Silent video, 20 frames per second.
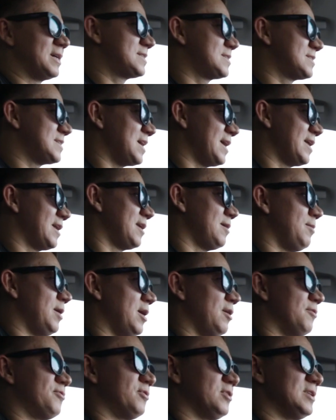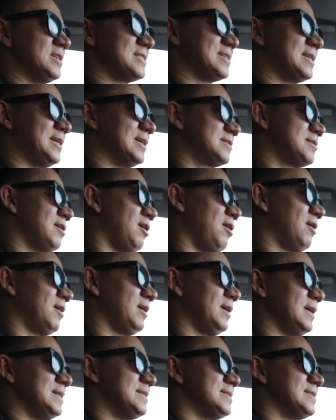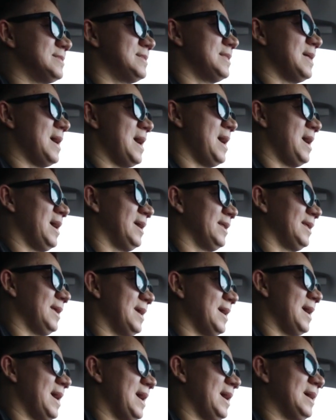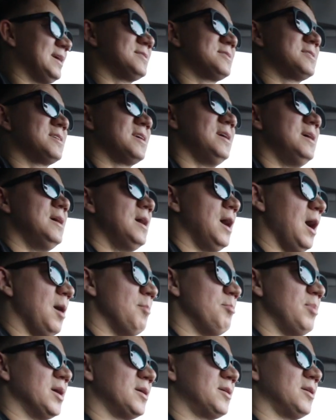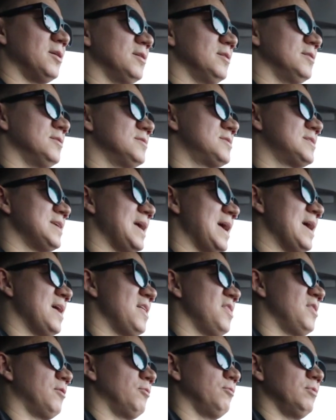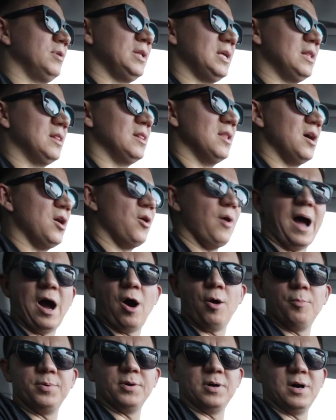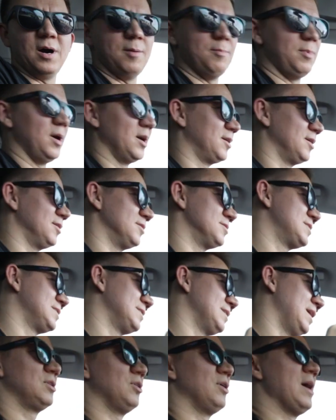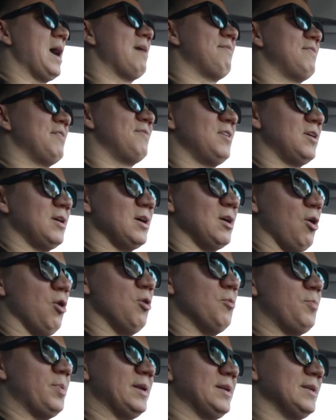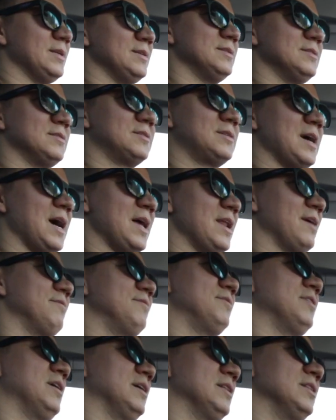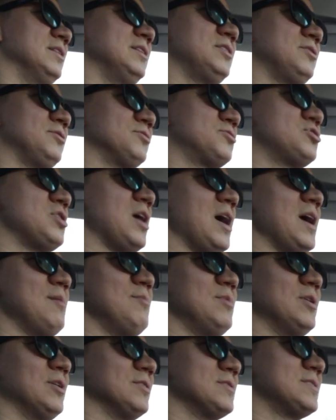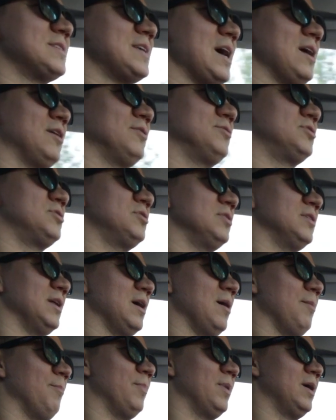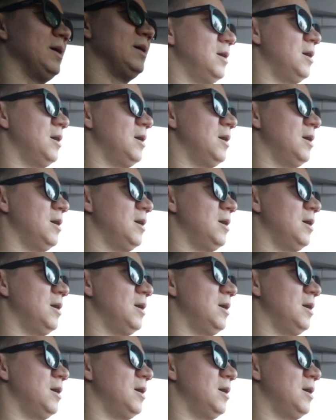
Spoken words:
excited about for this guitar is that it has humbuckers, and they're really low output humbuckers. They'll have a very open and kind of a little chimier sound to them.